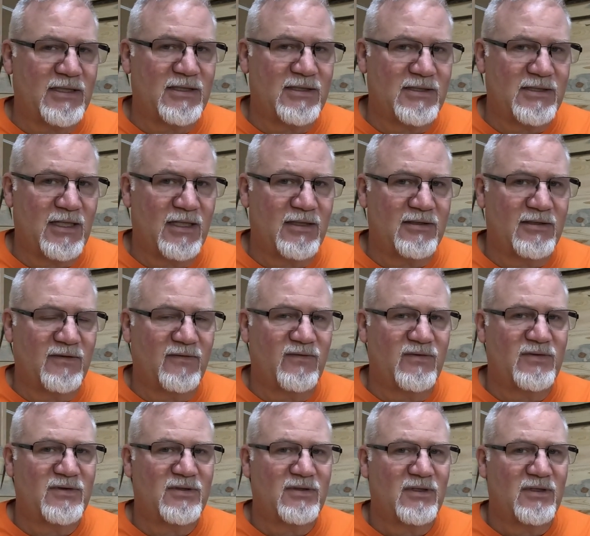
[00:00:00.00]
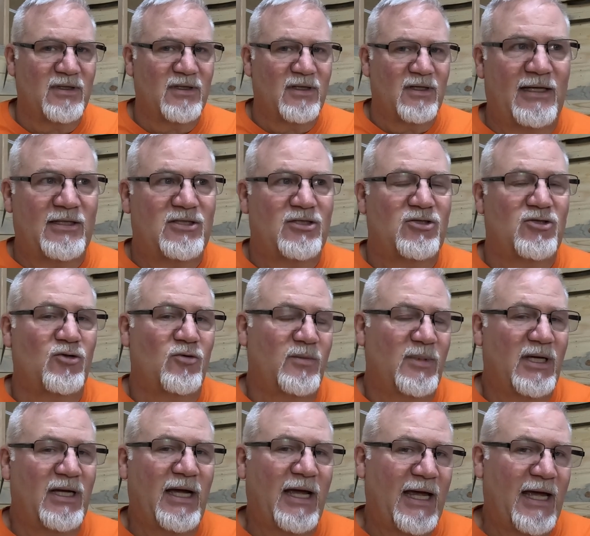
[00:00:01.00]
incentives,
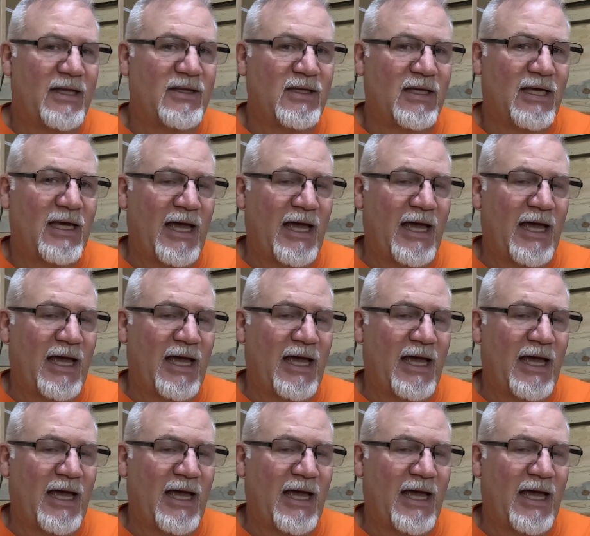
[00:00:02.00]
assuming I had the